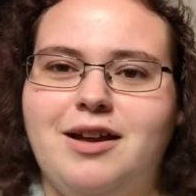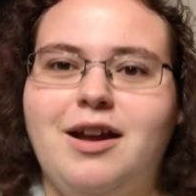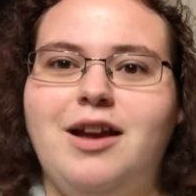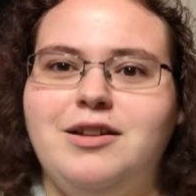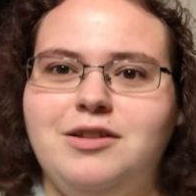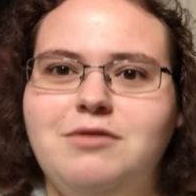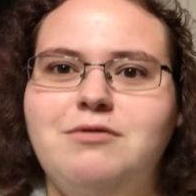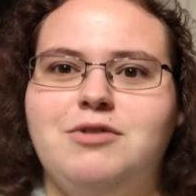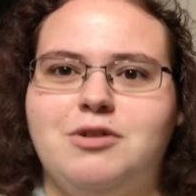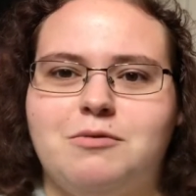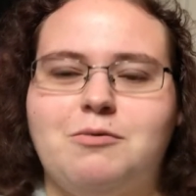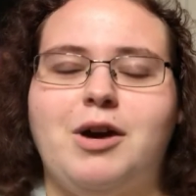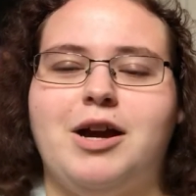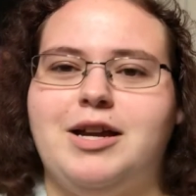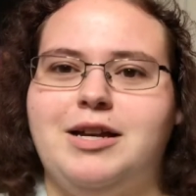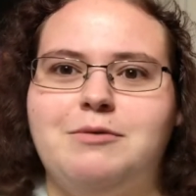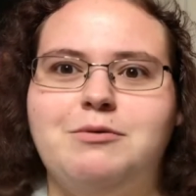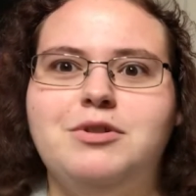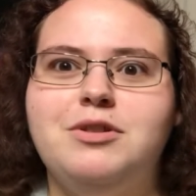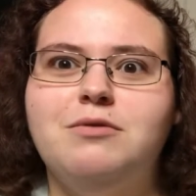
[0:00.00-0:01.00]
I do know why.
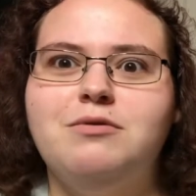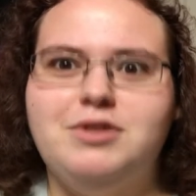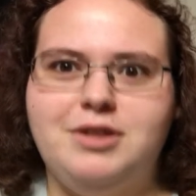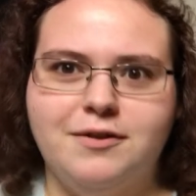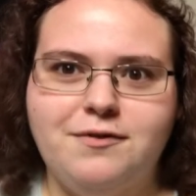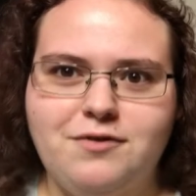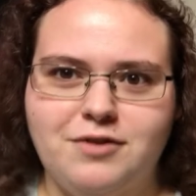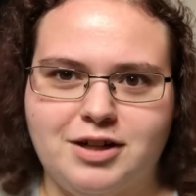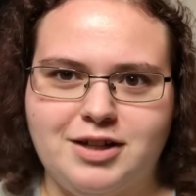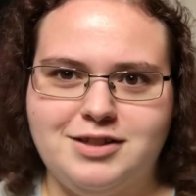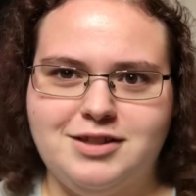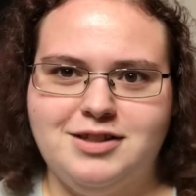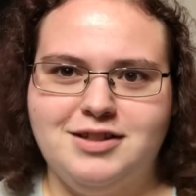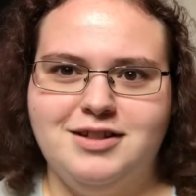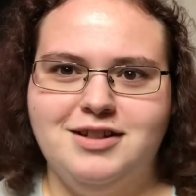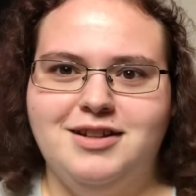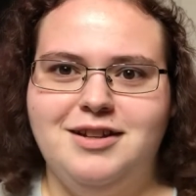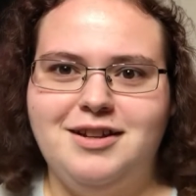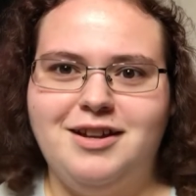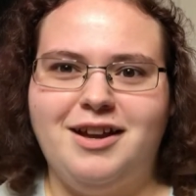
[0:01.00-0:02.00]
It was so different,
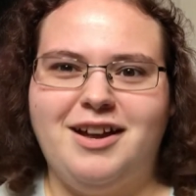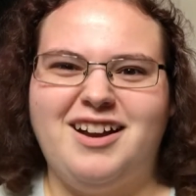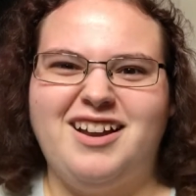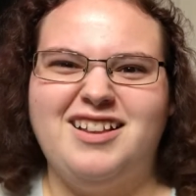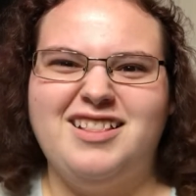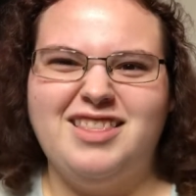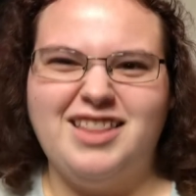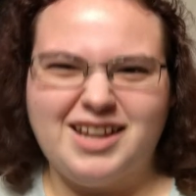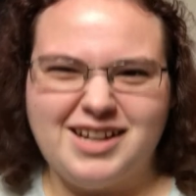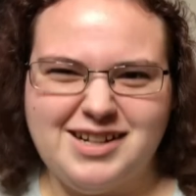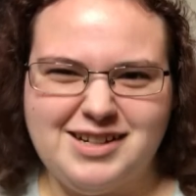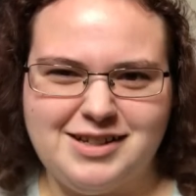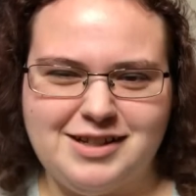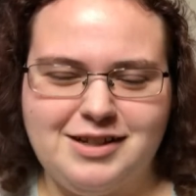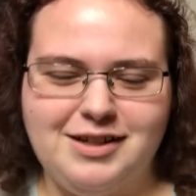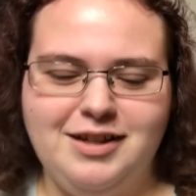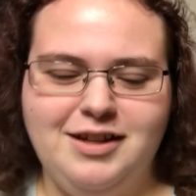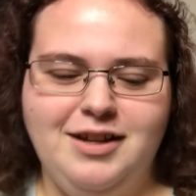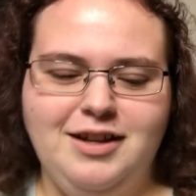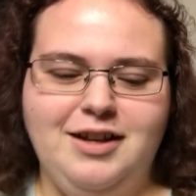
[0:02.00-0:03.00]
and I liked
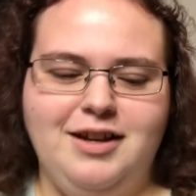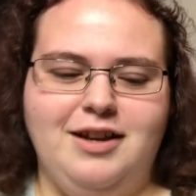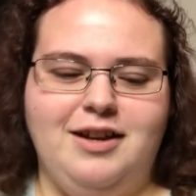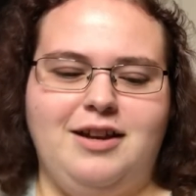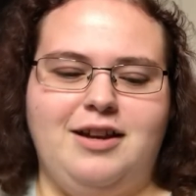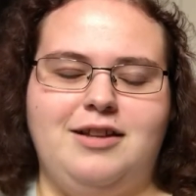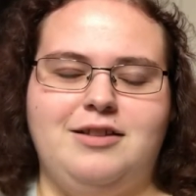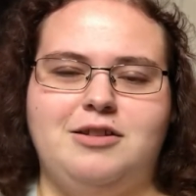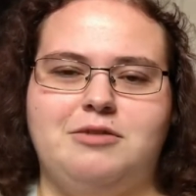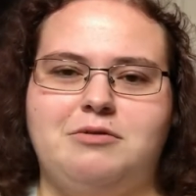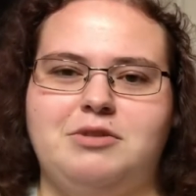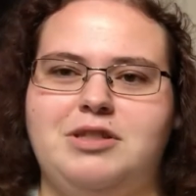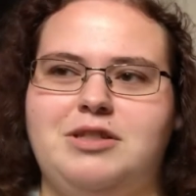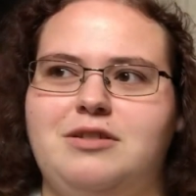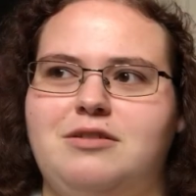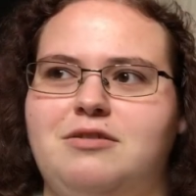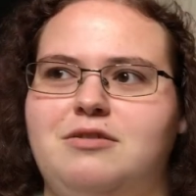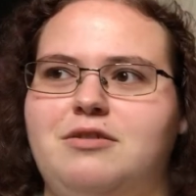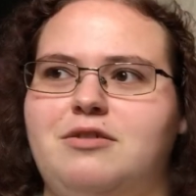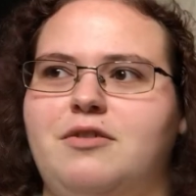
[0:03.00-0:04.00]
it. And there was
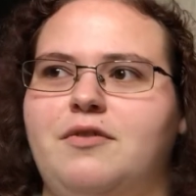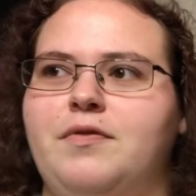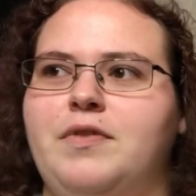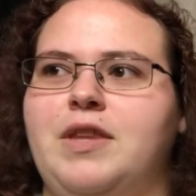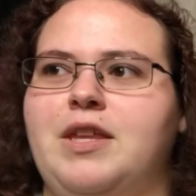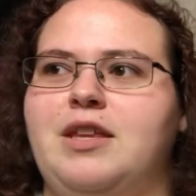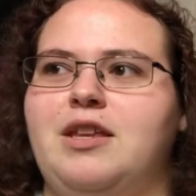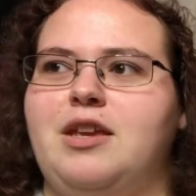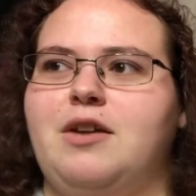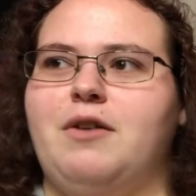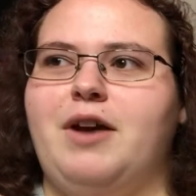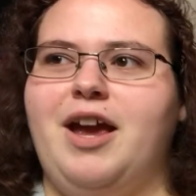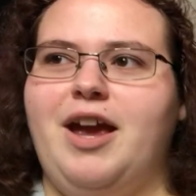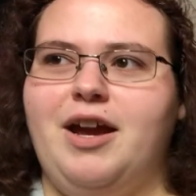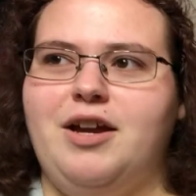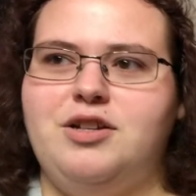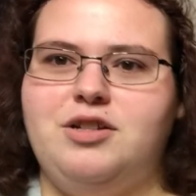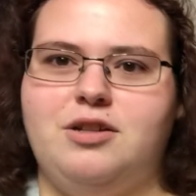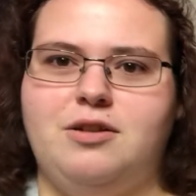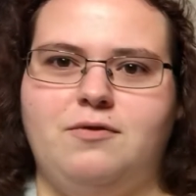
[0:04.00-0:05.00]
still,
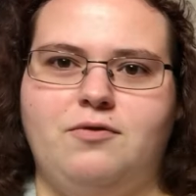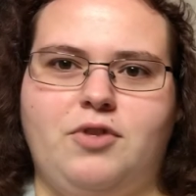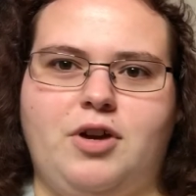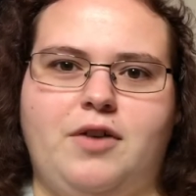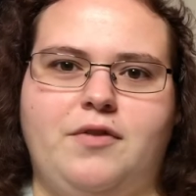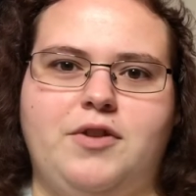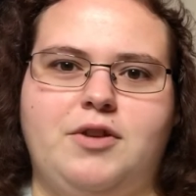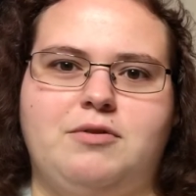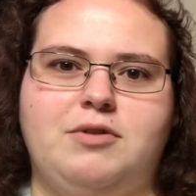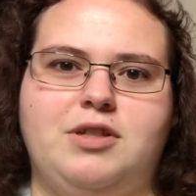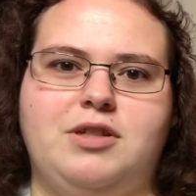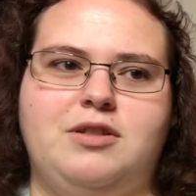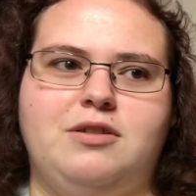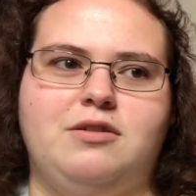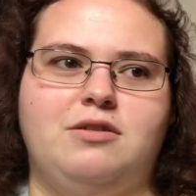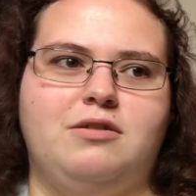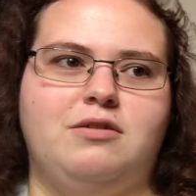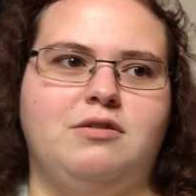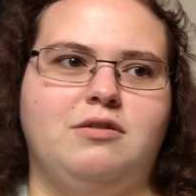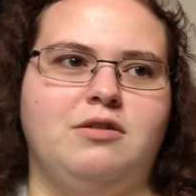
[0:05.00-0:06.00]
action involved. There was
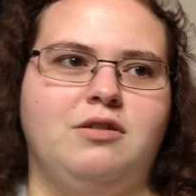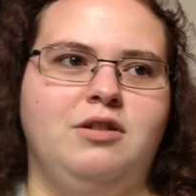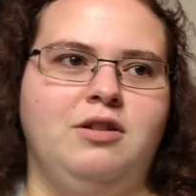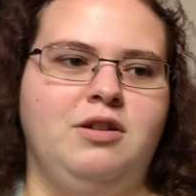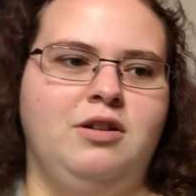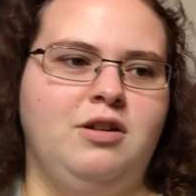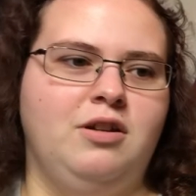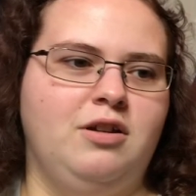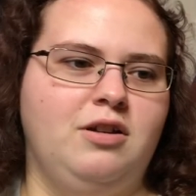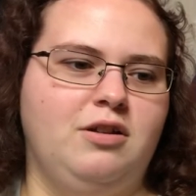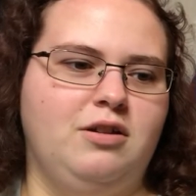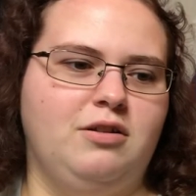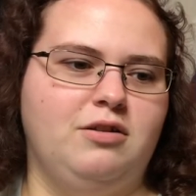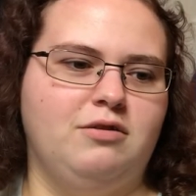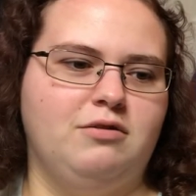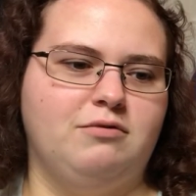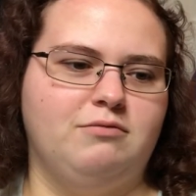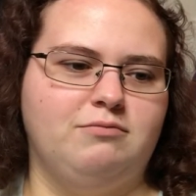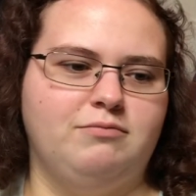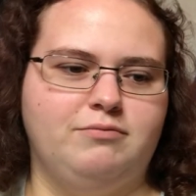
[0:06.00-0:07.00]
still
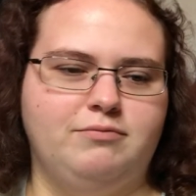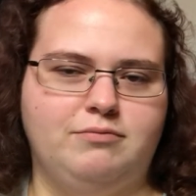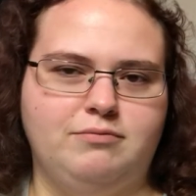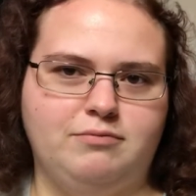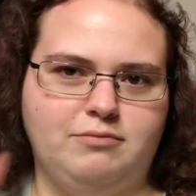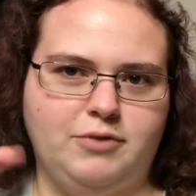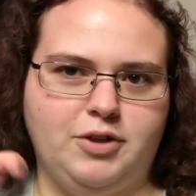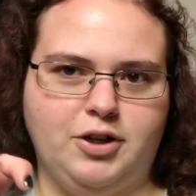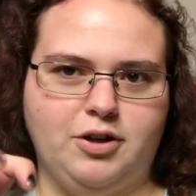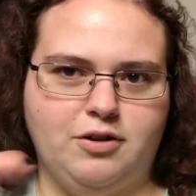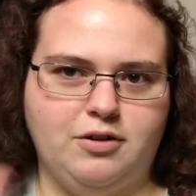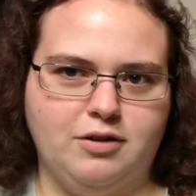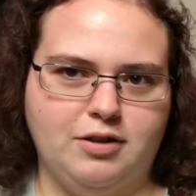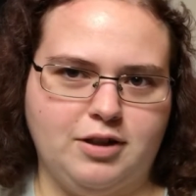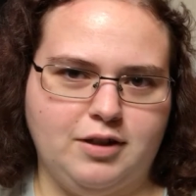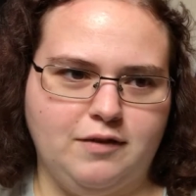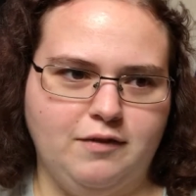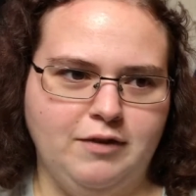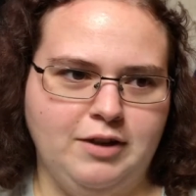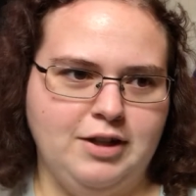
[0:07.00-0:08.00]

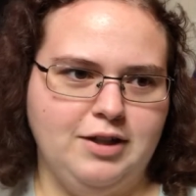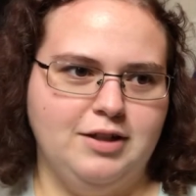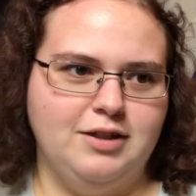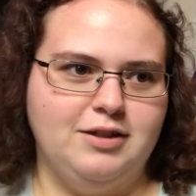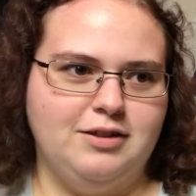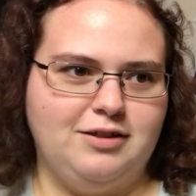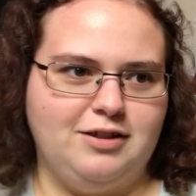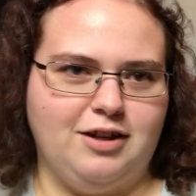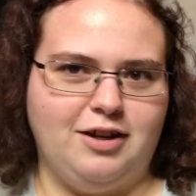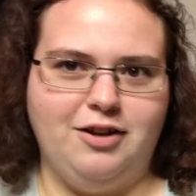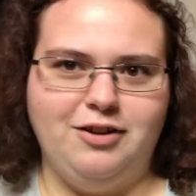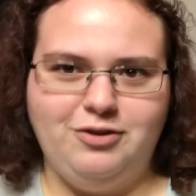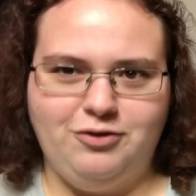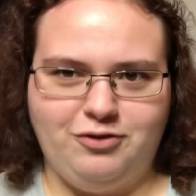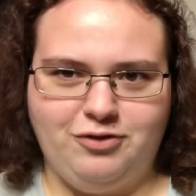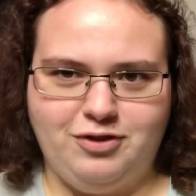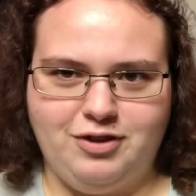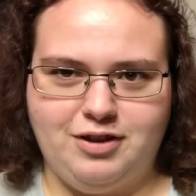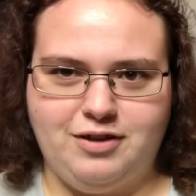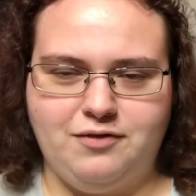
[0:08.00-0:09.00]
girly
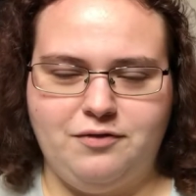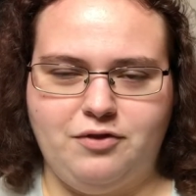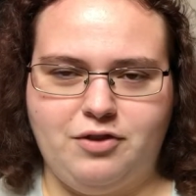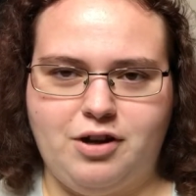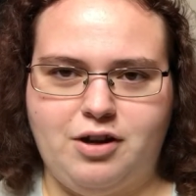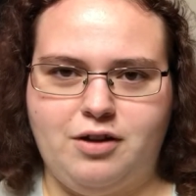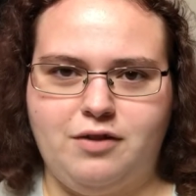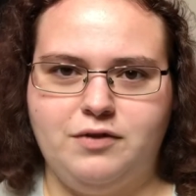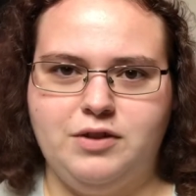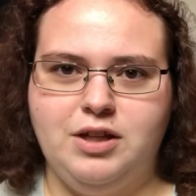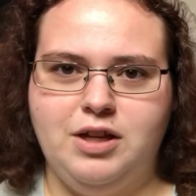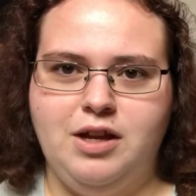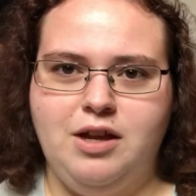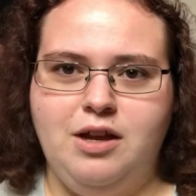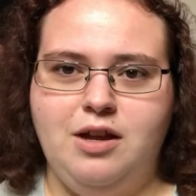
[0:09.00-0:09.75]
stuff involved.